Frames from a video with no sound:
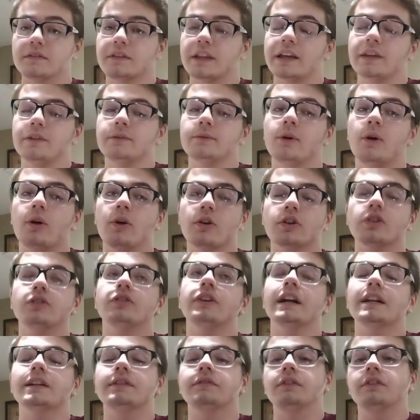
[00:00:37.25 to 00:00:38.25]
that you all
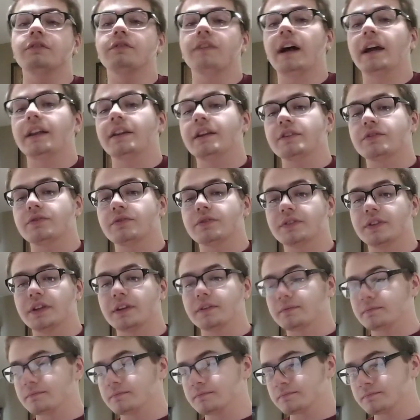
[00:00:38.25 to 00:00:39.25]
collectively find
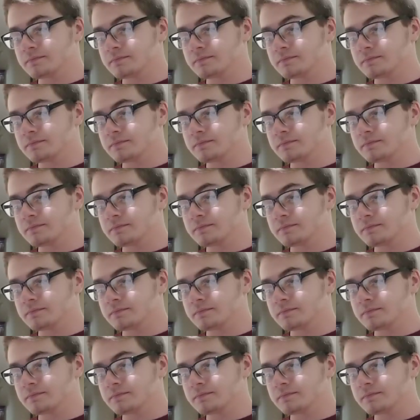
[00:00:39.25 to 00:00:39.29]
interesting.